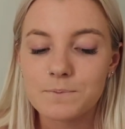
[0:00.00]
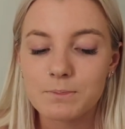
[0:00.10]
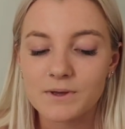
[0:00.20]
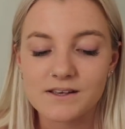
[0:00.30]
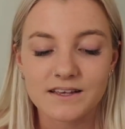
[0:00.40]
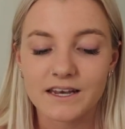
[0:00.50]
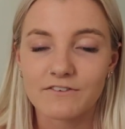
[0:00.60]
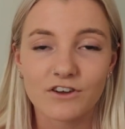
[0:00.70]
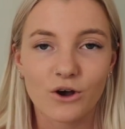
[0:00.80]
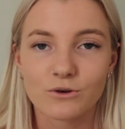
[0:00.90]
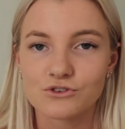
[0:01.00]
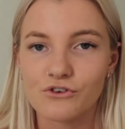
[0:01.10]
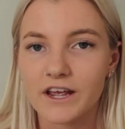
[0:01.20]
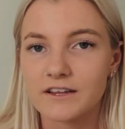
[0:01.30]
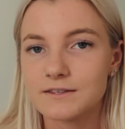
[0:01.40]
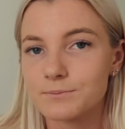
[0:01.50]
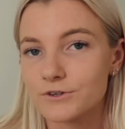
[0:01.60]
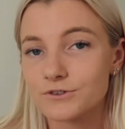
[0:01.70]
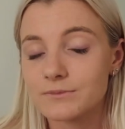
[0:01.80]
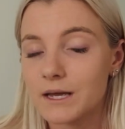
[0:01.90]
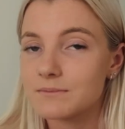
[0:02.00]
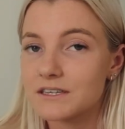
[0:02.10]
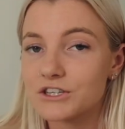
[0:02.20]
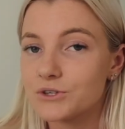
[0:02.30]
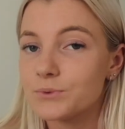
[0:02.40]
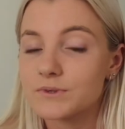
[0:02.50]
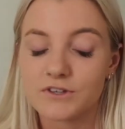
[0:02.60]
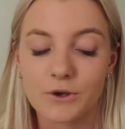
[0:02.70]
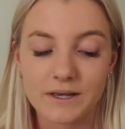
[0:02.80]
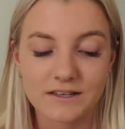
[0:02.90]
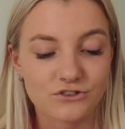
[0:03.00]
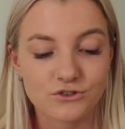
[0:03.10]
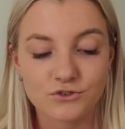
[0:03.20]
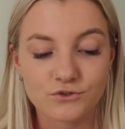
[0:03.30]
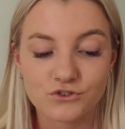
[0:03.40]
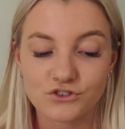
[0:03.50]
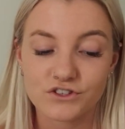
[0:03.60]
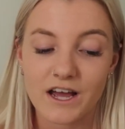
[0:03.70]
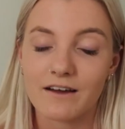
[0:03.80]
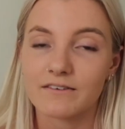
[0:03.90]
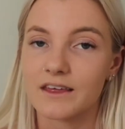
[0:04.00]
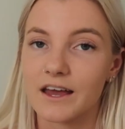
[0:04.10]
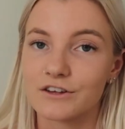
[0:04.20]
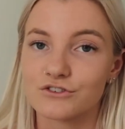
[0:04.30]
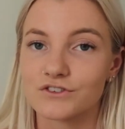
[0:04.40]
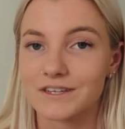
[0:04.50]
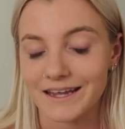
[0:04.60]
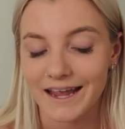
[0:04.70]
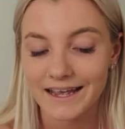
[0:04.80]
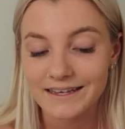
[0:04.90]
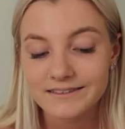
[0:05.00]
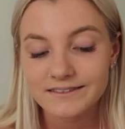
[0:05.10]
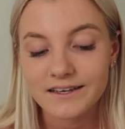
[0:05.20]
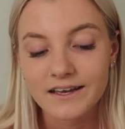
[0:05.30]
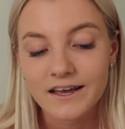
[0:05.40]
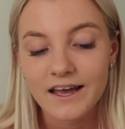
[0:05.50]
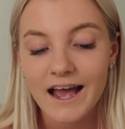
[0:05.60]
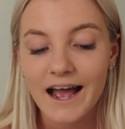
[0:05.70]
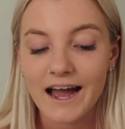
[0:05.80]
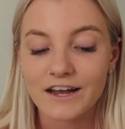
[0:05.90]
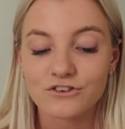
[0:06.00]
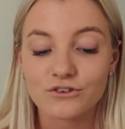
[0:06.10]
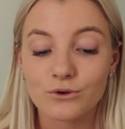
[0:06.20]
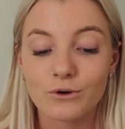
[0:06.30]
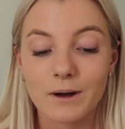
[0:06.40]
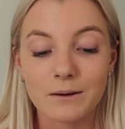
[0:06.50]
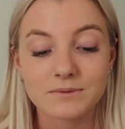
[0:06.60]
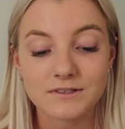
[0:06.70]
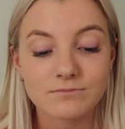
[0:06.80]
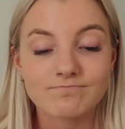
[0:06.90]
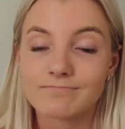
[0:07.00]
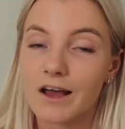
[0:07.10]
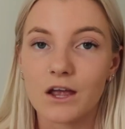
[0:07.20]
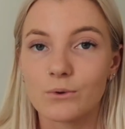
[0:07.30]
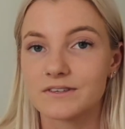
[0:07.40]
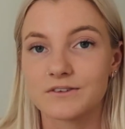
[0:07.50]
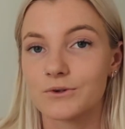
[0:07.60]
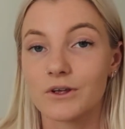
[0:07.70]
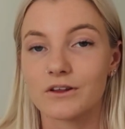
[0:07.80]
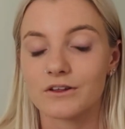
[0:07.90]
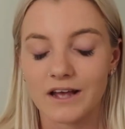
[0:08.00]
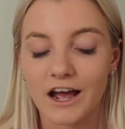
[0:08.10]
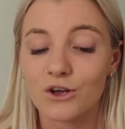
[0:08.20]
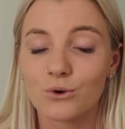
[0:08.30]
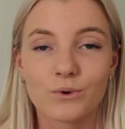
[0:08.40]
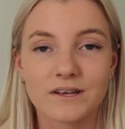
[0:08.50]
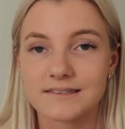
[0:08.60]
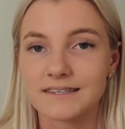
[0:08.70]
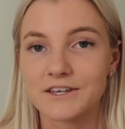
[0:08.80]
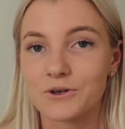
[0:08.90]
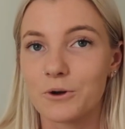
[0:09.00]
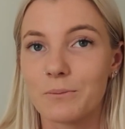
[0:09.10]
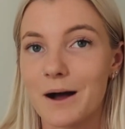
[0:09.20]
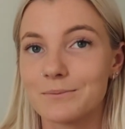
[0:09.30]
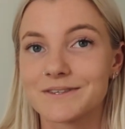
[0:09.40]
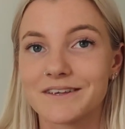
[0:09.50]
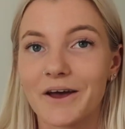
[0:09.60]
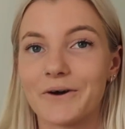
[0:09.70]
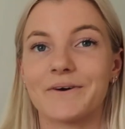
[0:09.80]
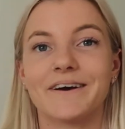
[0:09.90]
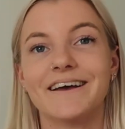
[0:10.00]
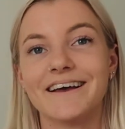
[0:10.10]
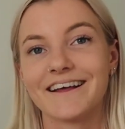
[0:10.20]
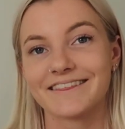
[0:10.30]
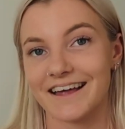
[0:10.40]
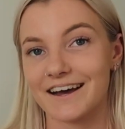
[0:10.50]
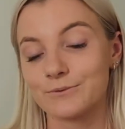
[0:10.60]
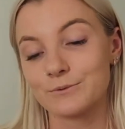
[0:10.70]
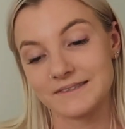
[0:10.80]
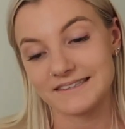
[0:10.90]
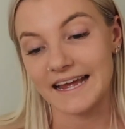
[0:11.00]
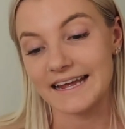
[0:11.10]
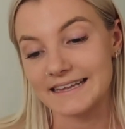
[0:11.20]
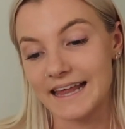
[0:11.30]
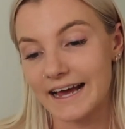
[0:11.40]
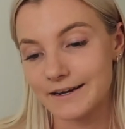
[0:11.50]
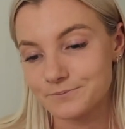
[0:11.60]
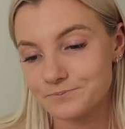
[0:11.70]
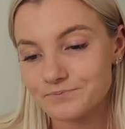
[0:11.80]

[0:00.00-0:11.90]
because I never go on trains, but sometimes I do, so it's useful just to have it there just in case. And Google Maps, I always need Google Maps, so that will be staying there.